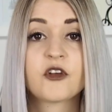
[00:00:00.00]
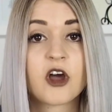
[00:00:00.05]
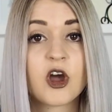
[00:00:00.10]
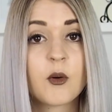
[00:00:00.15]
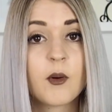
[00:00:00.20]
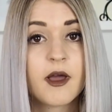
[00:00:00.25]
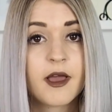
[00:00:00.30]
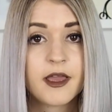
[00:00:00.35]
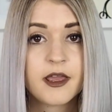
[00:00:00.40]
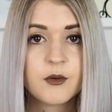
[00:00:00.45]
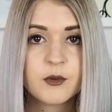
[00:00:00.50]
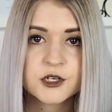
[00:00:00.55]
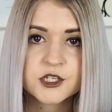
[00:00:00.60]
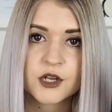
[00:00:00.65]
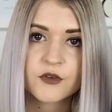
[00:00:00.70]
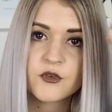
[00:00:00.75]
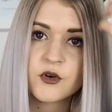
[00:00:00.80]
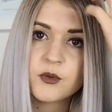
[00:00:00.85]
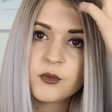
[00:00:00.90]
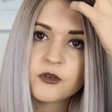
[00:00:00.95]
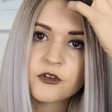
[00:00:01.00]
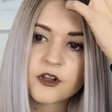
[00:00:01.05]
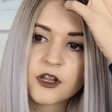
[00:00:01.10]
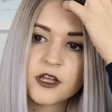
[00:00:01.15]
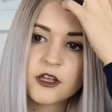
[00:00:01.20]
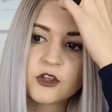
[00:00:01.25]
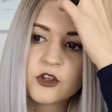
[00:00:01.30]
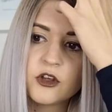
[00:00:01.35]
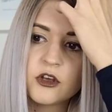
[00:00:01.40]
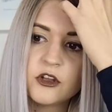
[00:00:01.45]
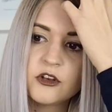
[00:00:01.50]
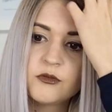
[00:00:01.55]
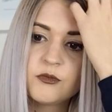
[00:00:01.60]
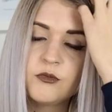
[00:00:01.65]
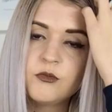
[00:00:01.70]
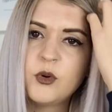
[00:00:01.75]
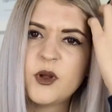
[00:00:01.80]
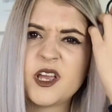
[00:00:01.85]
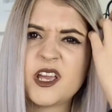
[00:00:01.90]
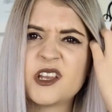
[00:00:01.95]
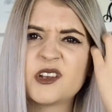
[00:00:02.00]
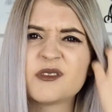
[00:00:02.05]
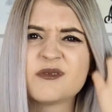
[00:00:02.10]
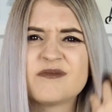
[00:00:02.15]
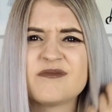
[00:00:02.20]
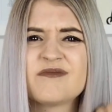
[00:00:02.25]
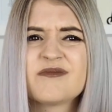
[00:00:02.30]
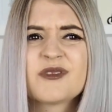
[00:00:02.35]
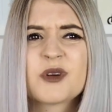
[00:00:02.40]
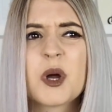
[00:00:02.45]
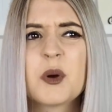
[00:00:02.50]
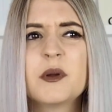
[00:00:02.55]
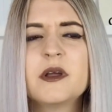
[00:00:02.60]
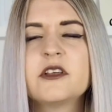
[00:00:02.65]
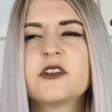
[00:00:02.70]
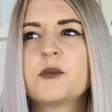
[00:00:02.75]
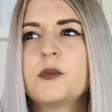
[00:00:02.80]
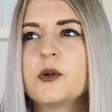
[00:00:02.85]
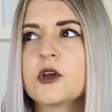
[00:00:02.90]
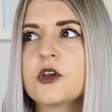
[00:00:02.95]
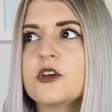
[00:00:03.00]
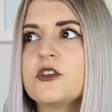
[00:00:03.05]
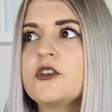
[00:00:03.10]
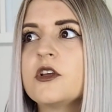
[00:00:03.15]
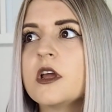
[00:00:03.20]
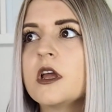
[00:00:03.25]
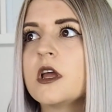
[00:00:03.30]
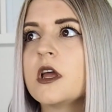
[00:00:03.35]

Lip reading: the OA, which I thought was like good, weird, quite weird, but good.